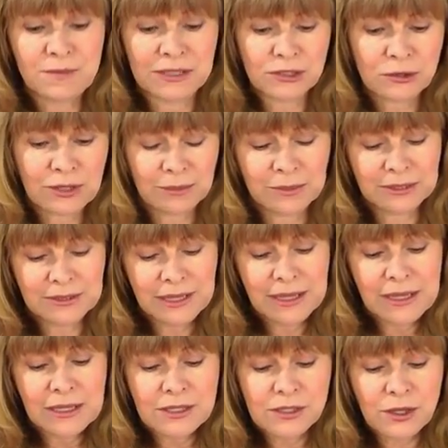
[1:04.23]
Too much trouble.
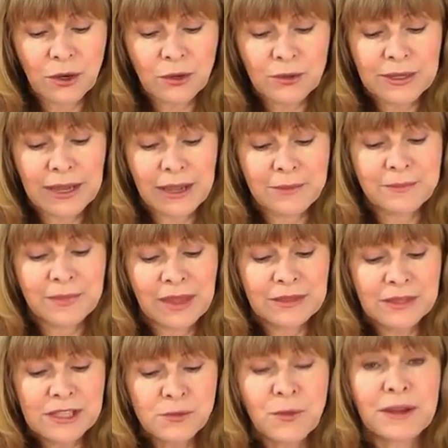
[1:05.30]
So
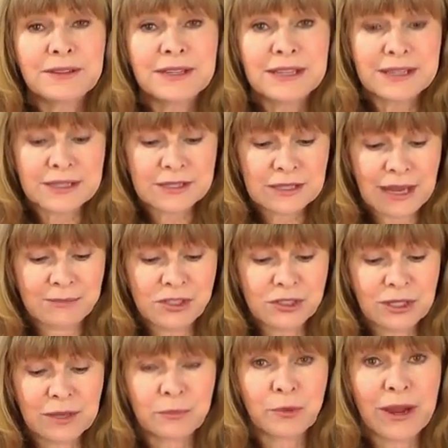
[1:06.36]
this one is, I'm
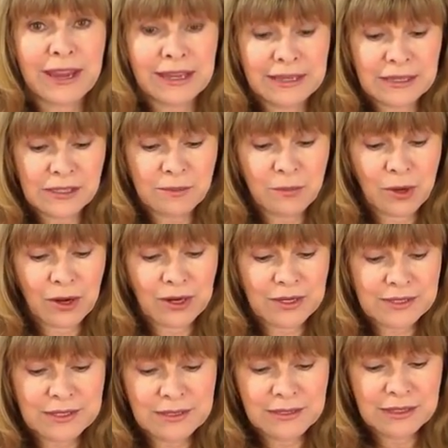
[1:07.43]
just going to break it into
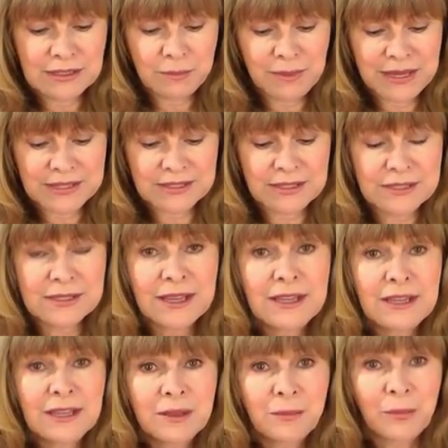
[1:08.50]
bars, into pieces,
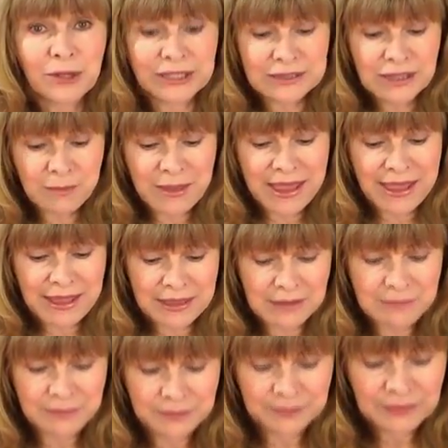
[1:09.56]
put it in the
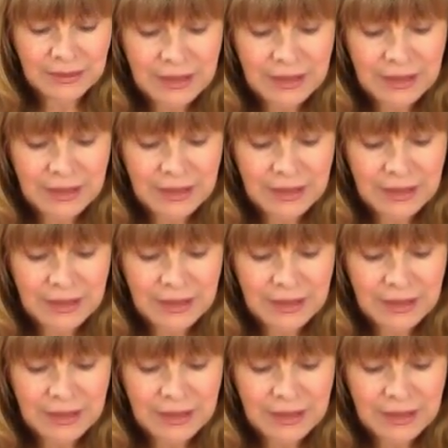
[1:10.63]
pan,